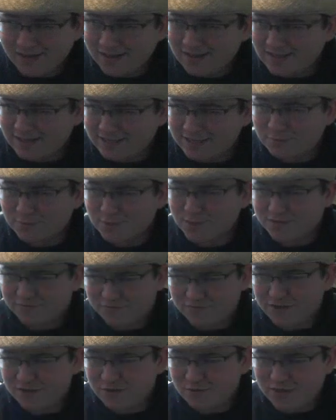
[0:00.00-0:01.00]
Like there was a
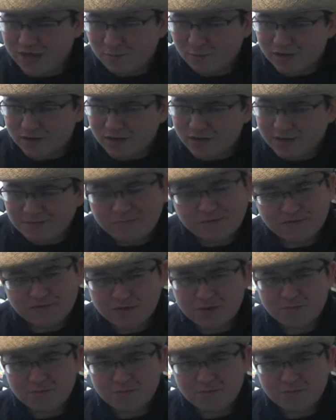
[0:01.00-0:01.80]
few that were good, but for the